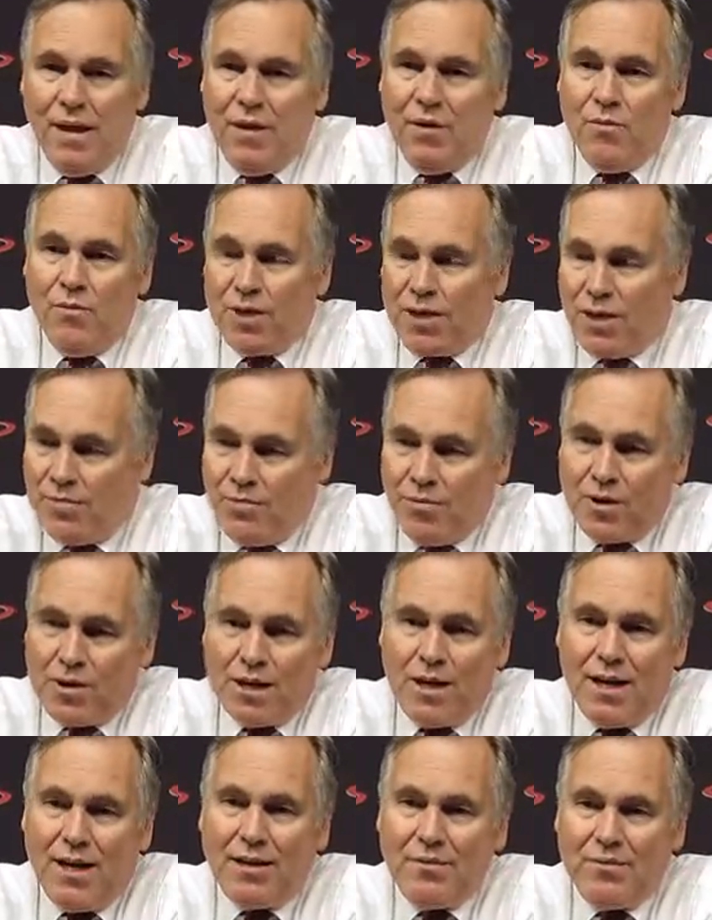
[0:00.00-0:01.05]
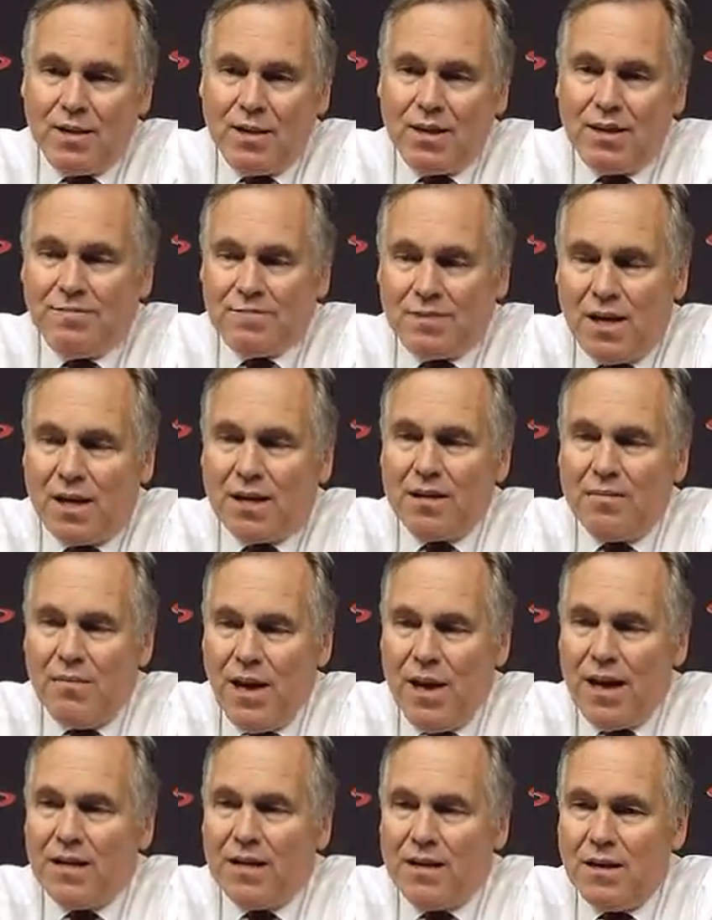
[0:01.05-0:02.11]
we keep working on it, we keep talking
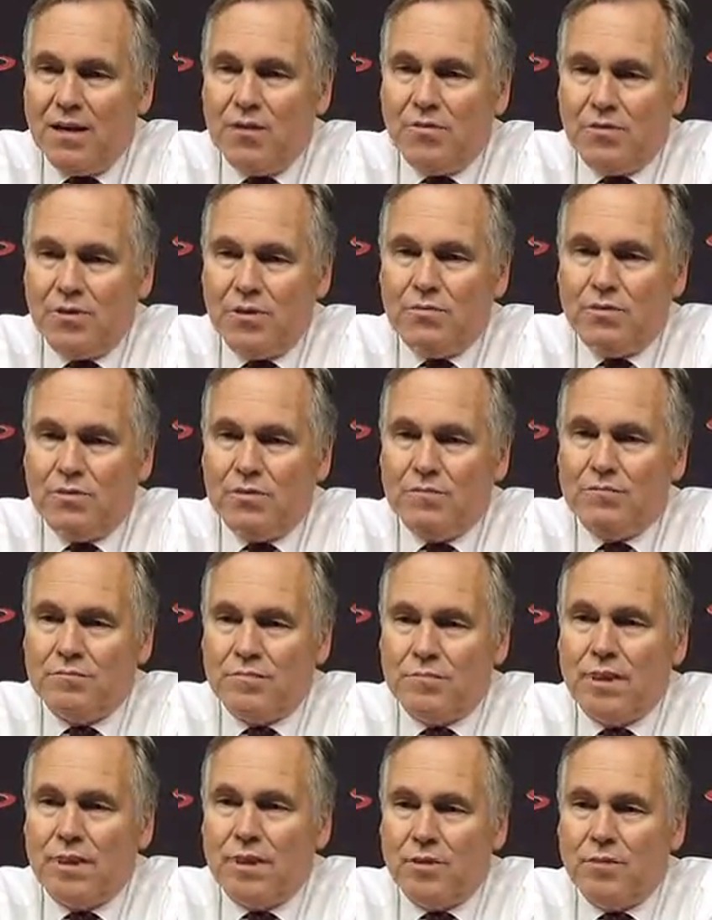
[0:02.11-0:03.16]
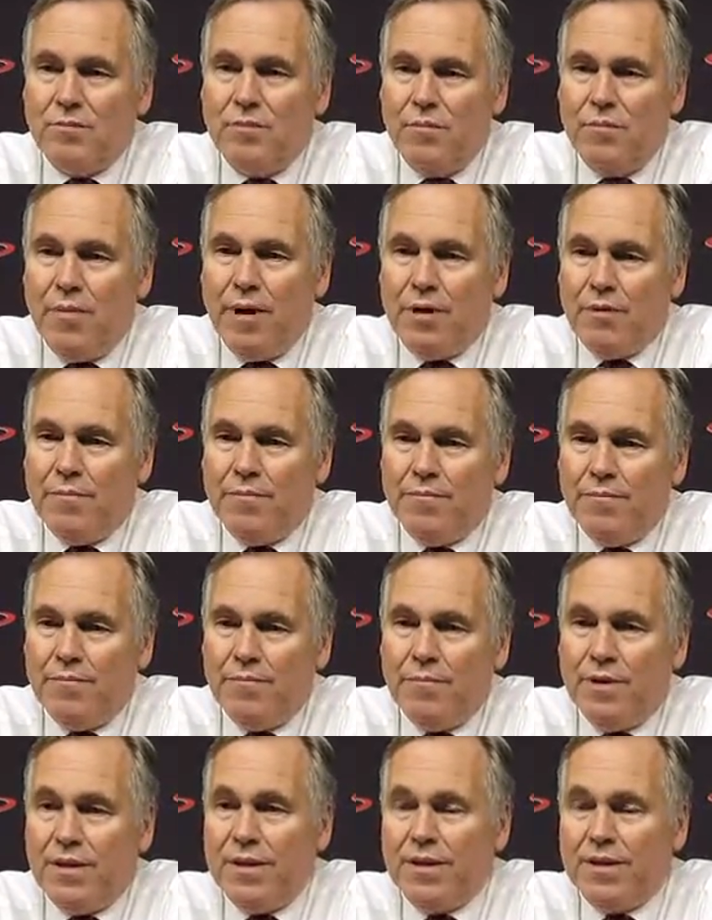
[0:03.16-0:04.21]
about it, and hopefully we'll get a little bit better.
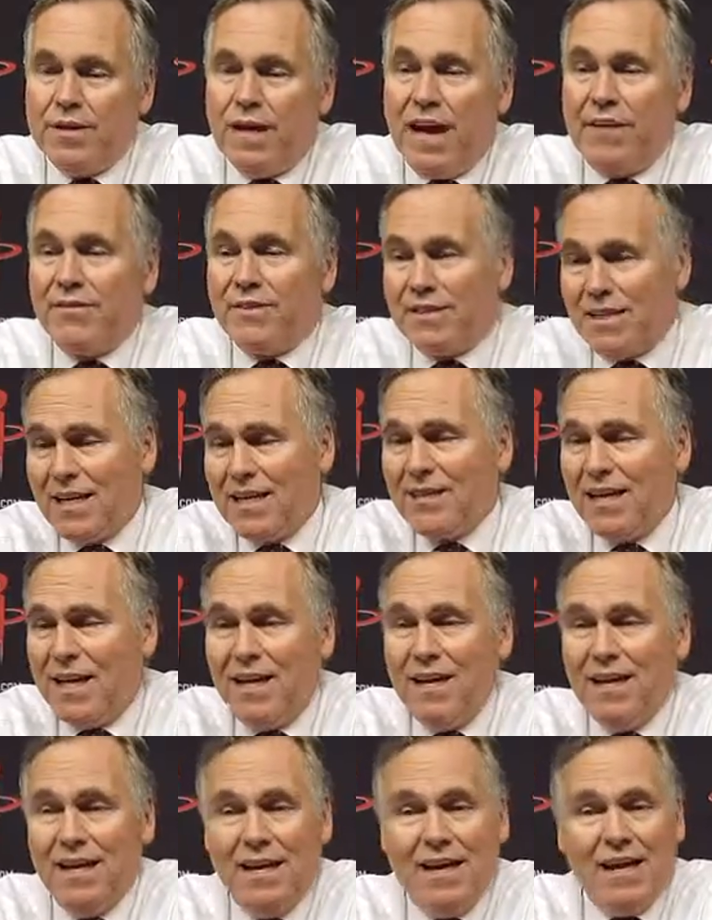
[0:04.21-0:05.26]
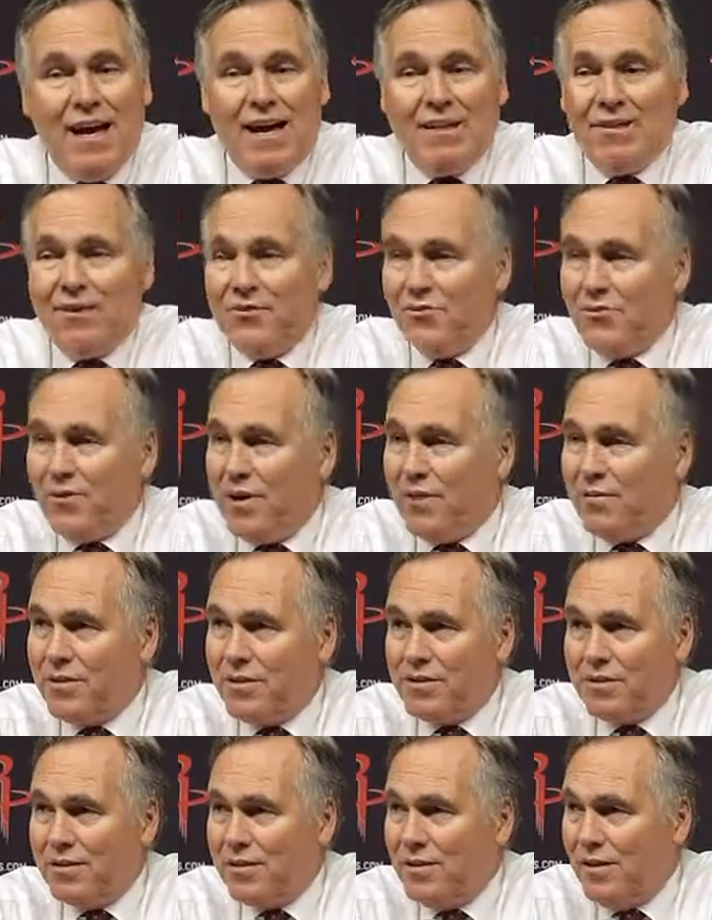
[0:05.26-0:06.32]
But then having said that, I thought Trevor
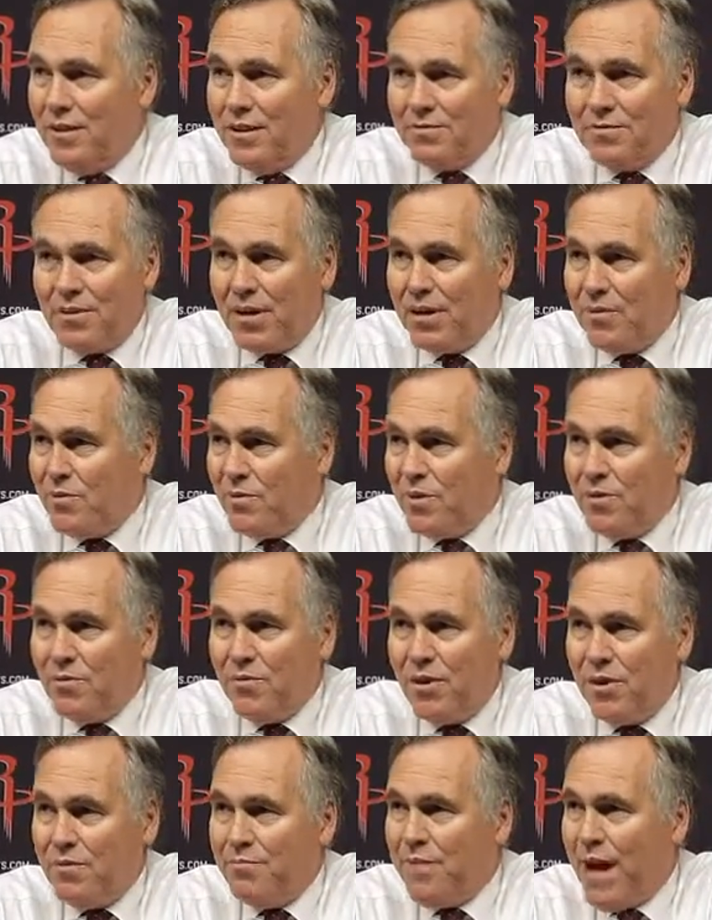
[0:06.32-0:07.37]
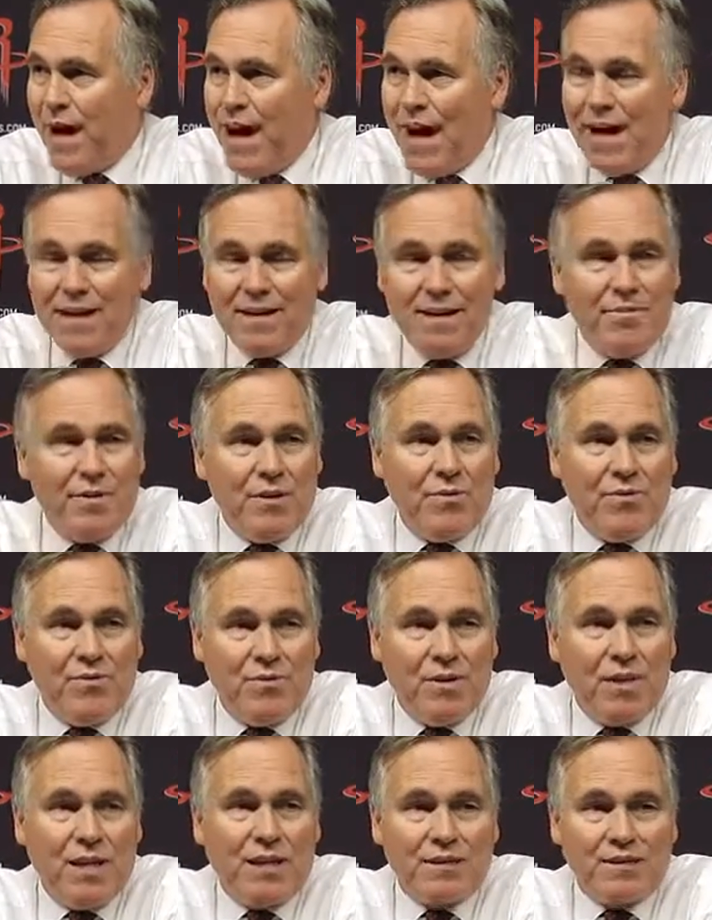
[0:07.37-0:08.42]
played really well, Pat. I mean, we
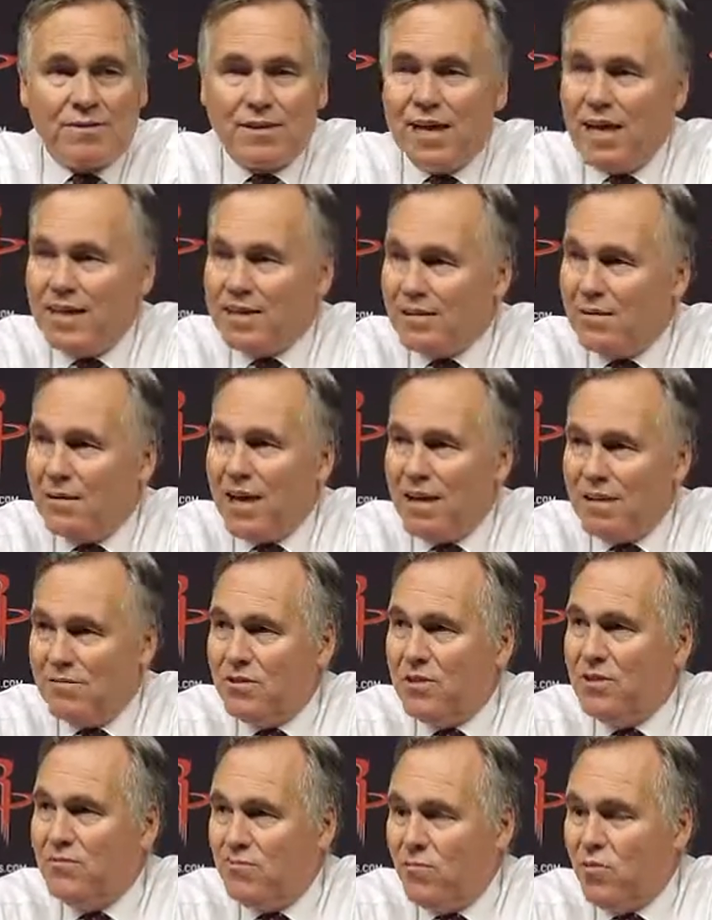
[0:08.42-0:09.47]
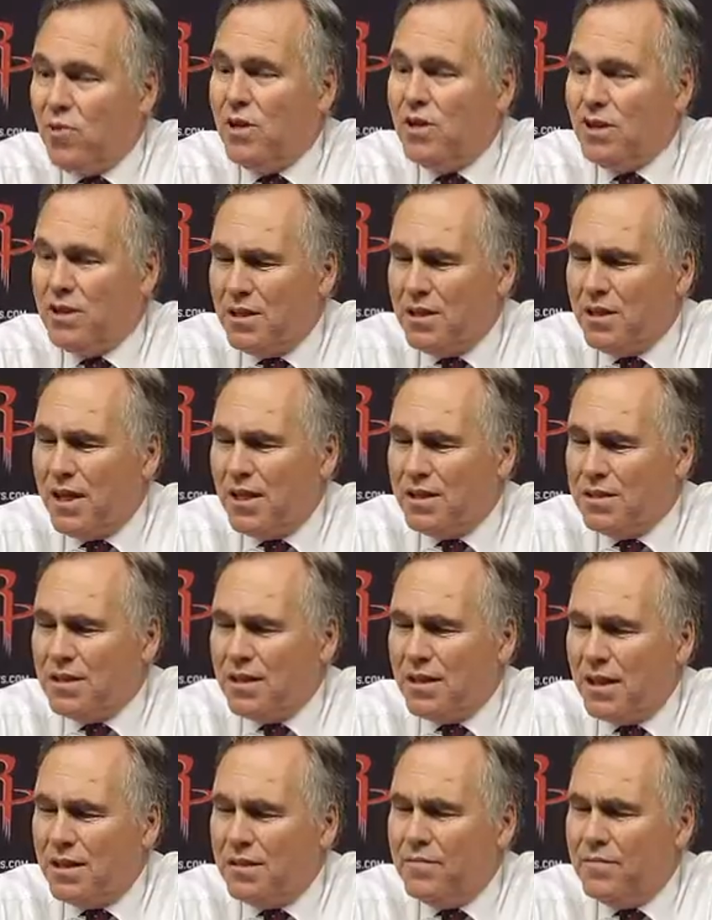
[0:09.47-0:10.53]
got some guys that have good, really good nights tonight.